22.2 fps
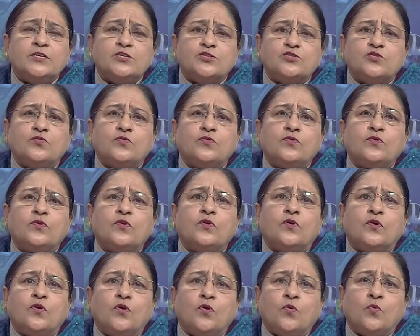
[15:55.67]
So,
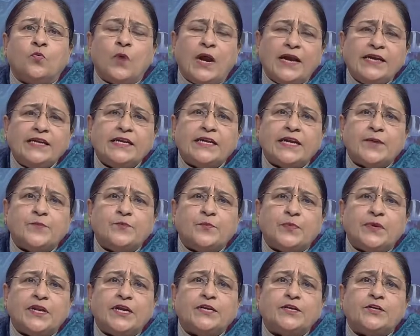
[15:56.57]
one
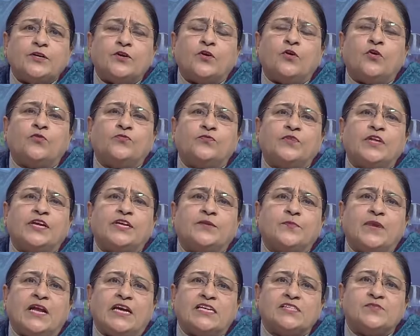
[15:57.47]
template of
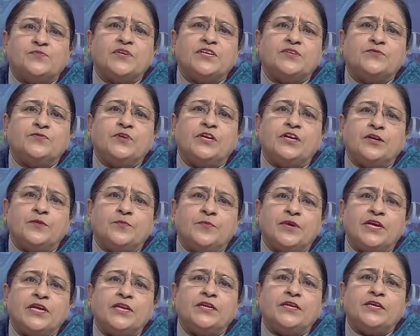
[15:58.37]
that plasmid will
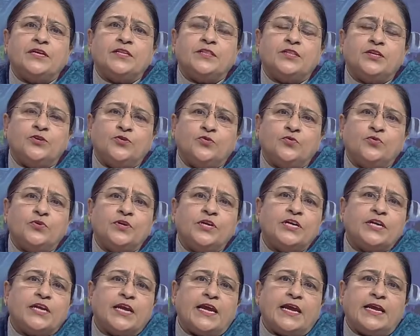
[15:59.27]
remain in the
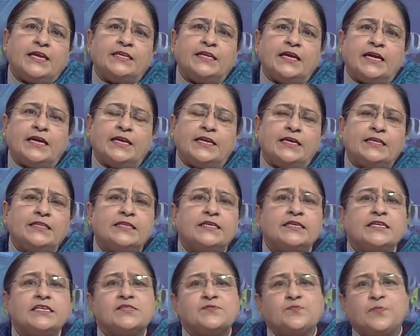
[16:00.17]
donor and the
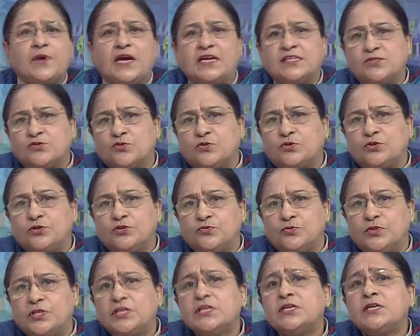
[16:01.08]
another is passed on
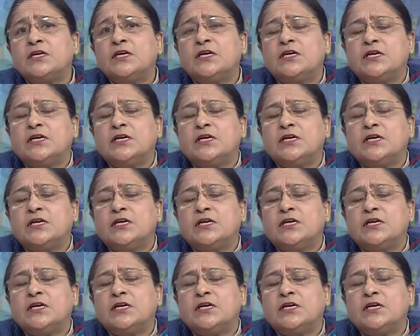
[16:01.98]
to the